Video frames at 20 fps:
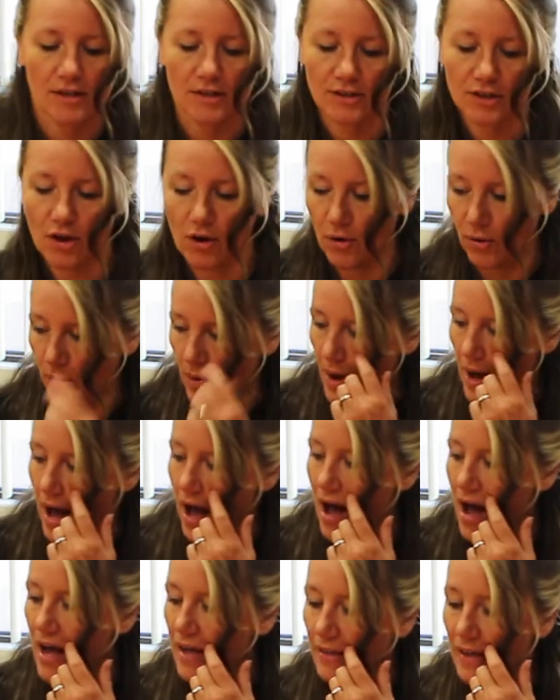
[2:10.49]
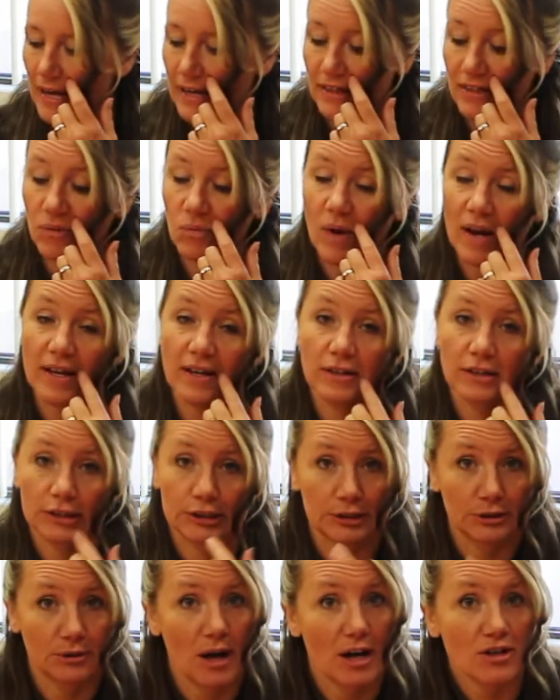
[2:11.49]
So, I like the white
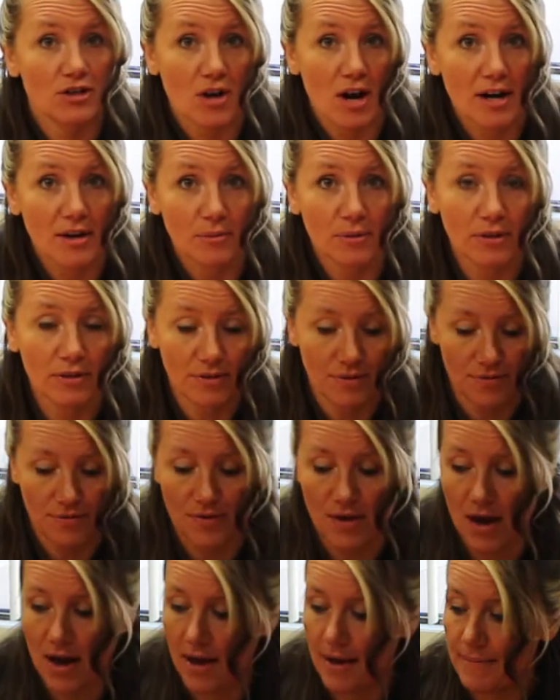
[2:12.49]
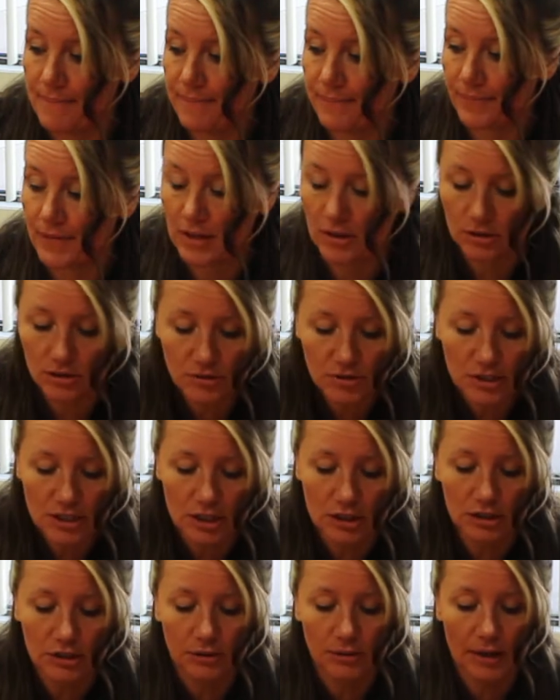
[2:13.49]
glue. I tried it with glue
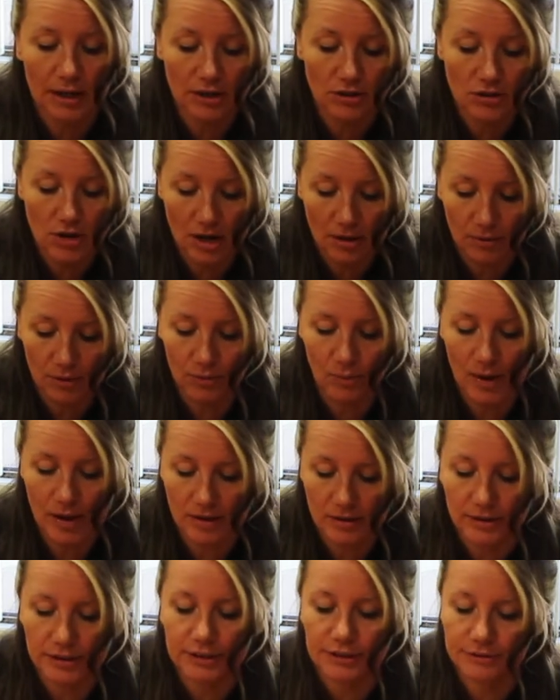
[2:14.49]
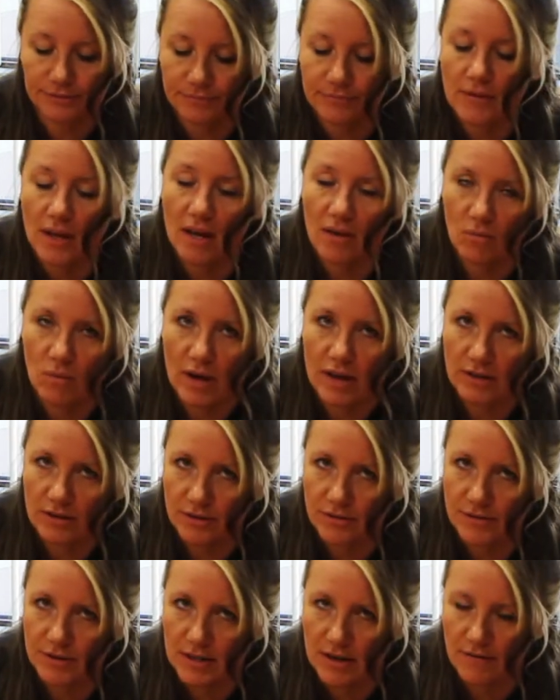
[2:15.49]
stick glue, and I tried it with white glue, and white
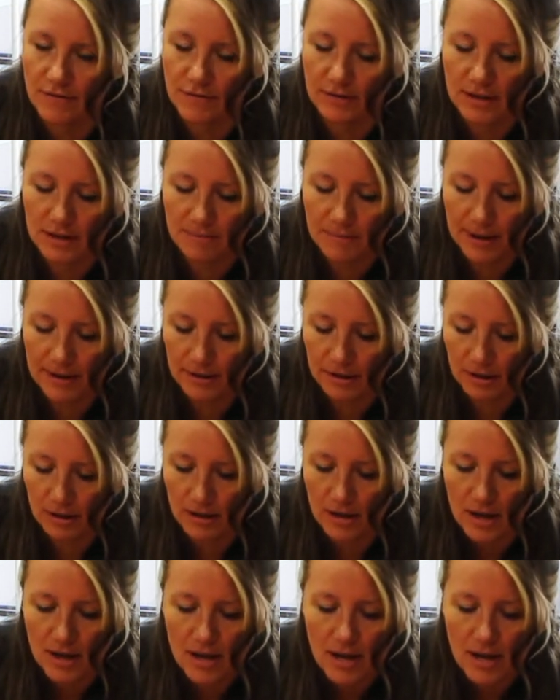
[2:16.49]
glue is definitely better.